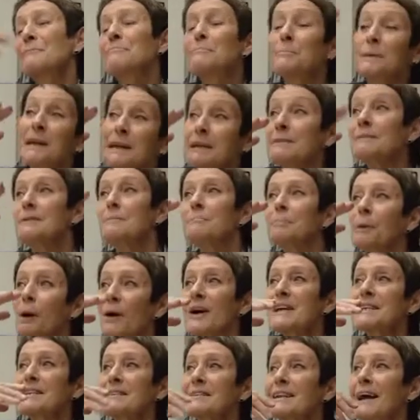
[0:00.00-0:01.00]
bringing the
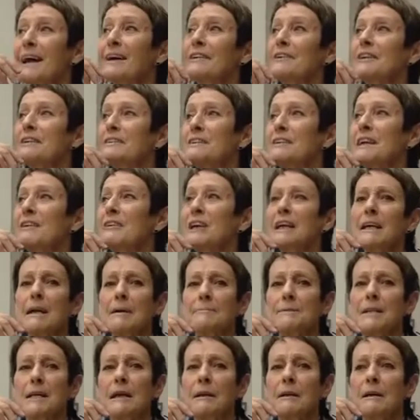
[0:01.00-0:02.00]
price down, and Terry
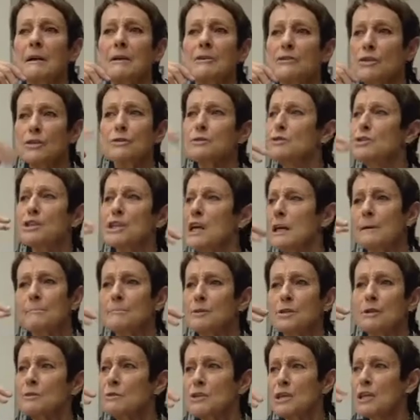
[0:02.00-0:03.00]
kept saying, too
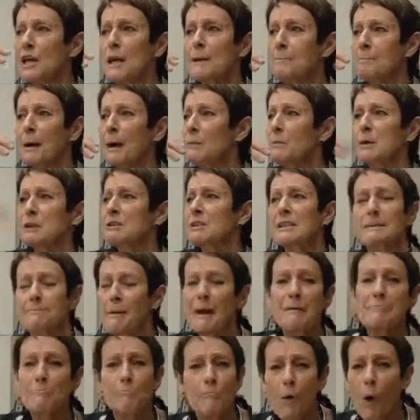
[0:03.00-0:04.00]
cheap, I want to
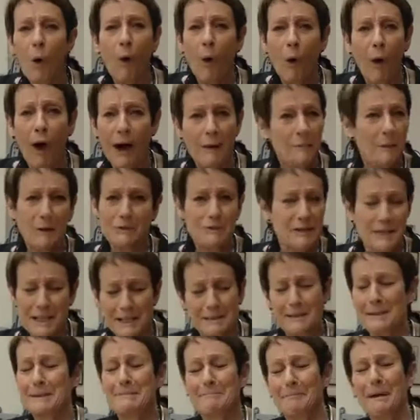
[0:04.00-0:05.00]
spend more, They
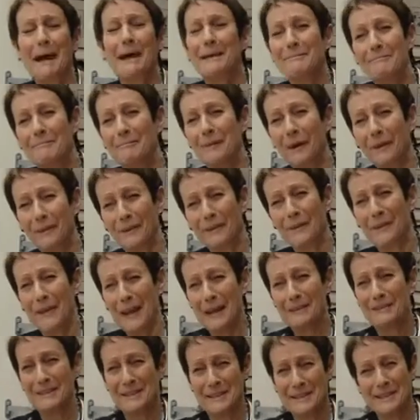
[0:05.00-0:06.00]

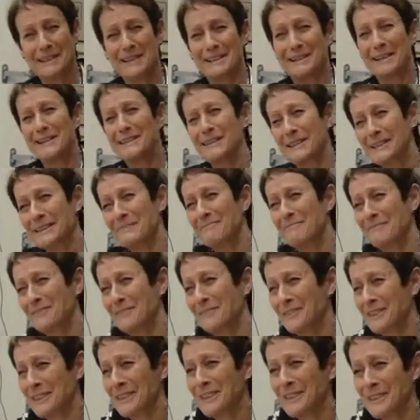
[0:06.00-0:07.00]
were so
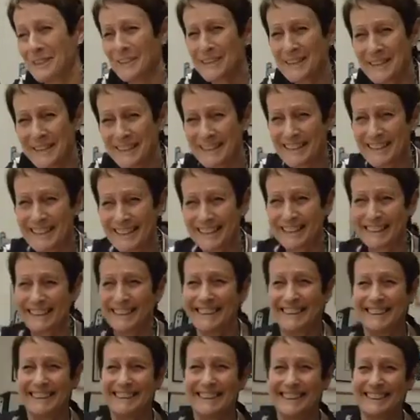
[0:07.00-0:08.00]
confused.
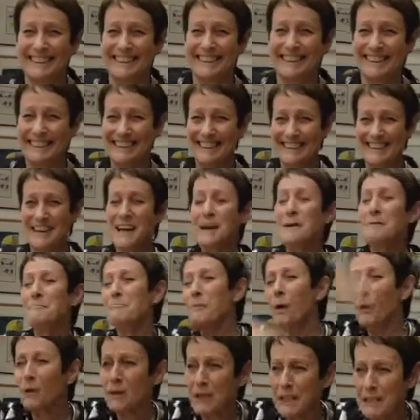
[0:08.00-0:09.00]

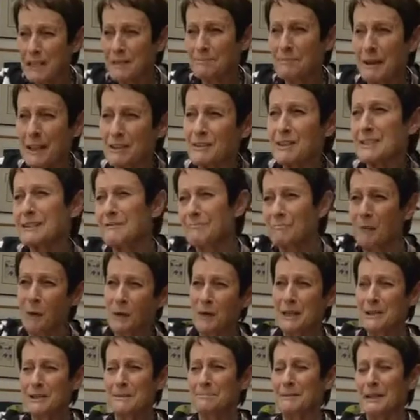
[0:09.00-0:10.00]
More expensive,
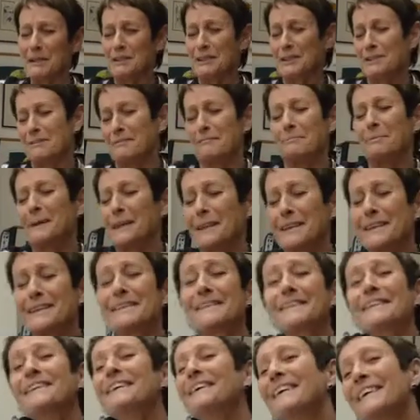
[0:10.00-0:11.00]

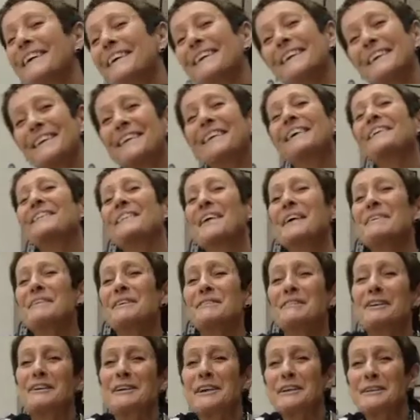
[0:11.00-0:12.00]
please. And they
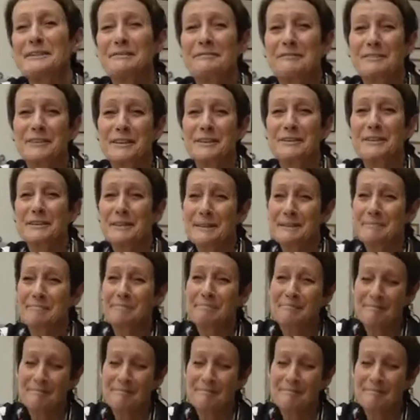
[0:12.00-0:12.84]
were very confused.